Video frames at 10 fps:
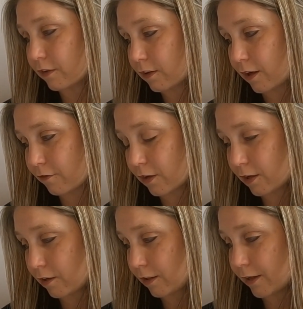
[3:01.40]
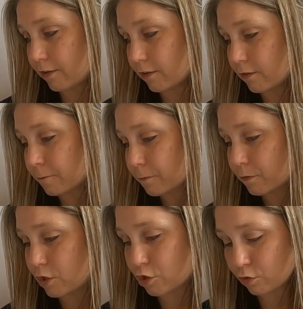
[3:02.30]
kind of like
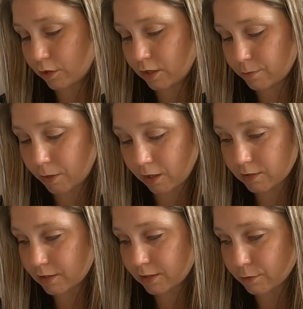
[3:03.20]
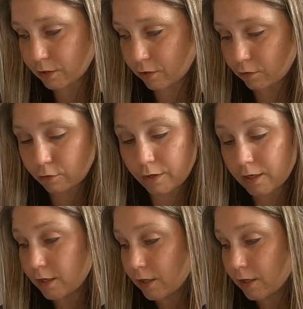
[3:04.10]
destroyed this box because I was looking through it.